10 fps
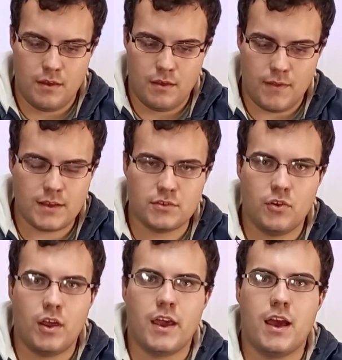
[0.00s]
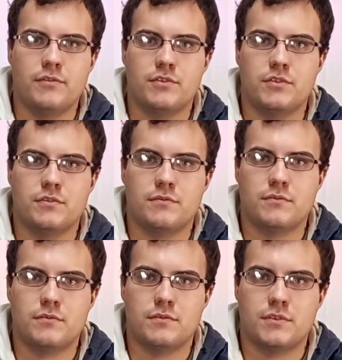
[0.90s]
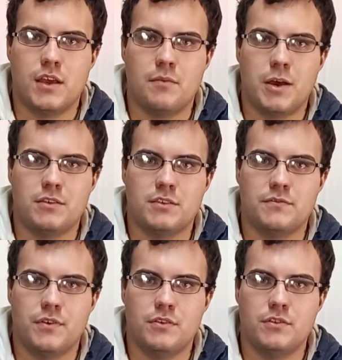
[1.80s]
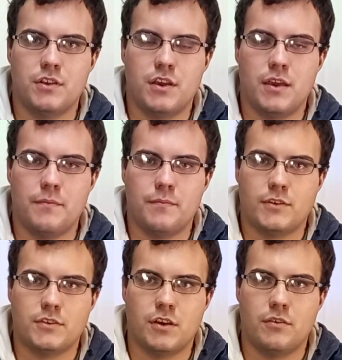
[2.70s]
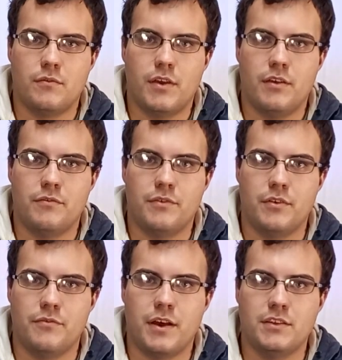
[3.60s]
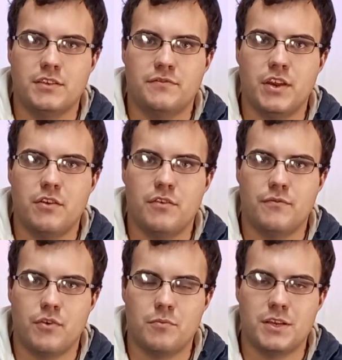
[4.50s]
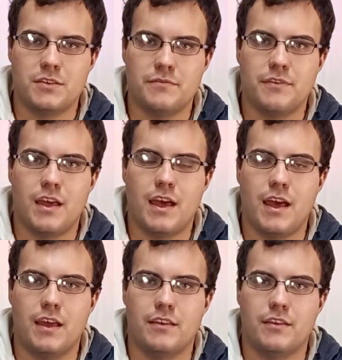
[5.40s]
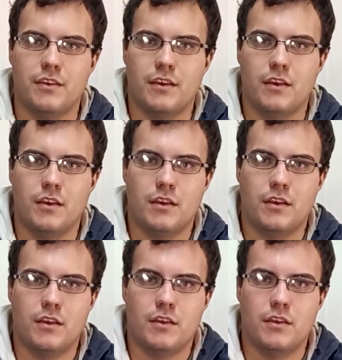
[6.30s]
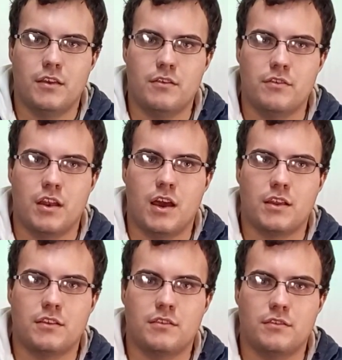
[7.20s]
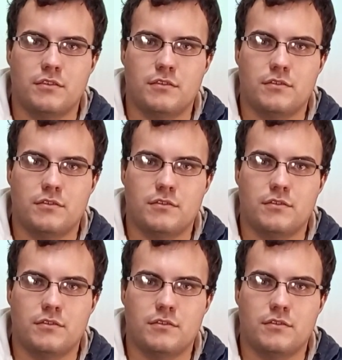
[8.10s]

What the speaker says: that's all I have to say about this phone today. So if you found this video informative and you would like to